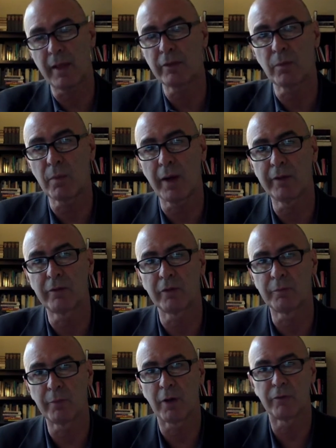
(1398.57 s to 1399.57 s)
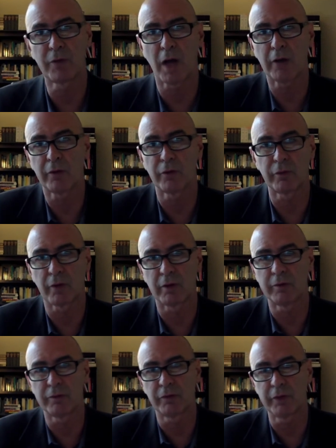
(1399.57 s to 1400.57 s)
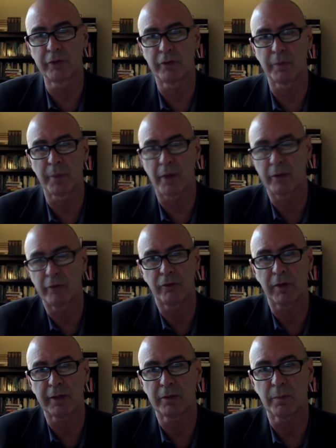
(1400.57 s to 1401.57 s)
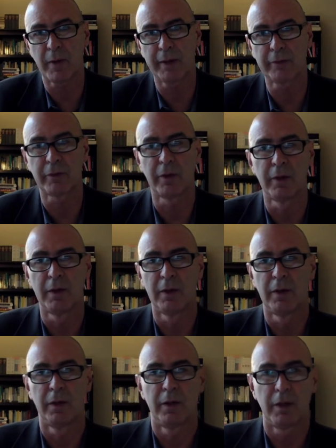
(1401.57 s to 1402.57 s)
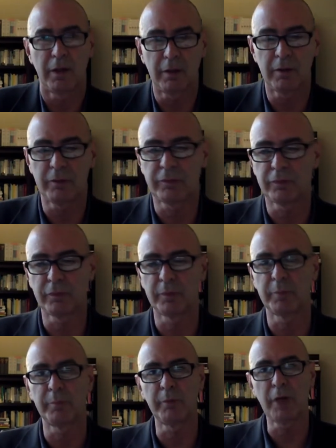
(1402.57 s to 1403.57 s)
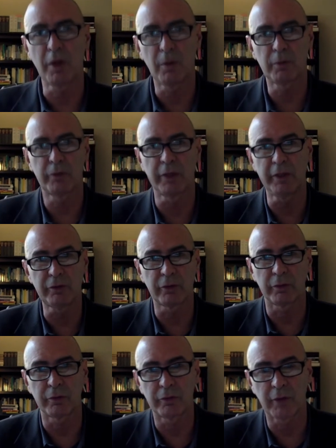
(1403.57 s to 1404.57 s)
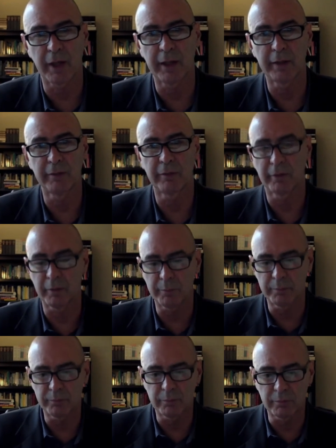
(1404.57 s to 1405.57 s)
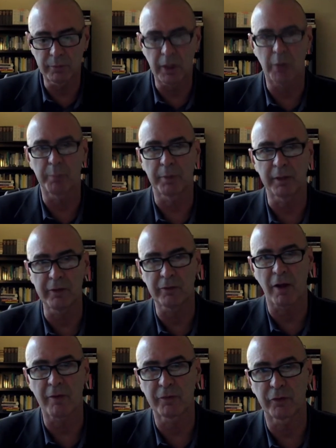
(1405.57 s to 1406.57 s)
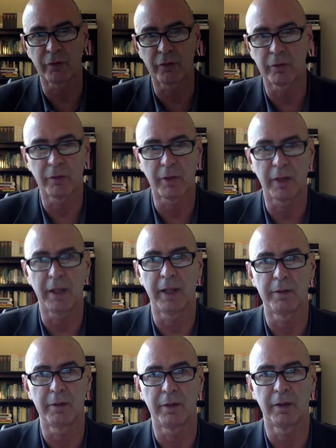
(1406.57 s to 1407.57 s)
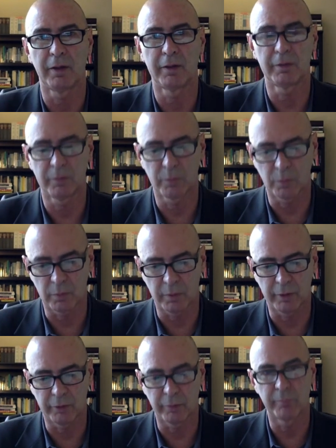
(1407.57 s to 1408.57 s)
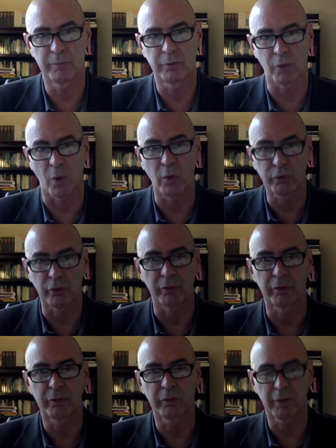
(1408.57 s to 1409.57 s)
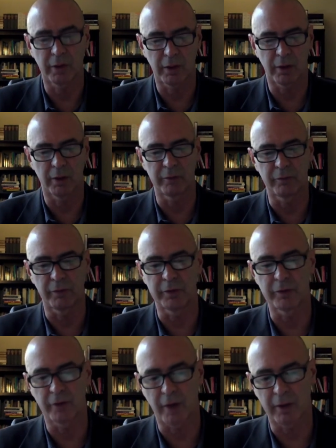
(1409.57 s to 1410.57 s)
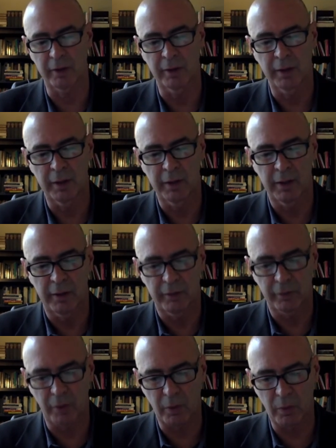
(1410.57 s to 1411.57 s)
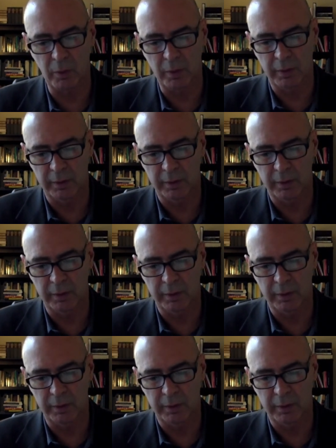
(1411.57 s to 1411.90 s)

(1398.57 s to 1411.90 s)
the rights of doctors are infringed upon, just like the rights of teachers and police officers and soldiers are infringed on. So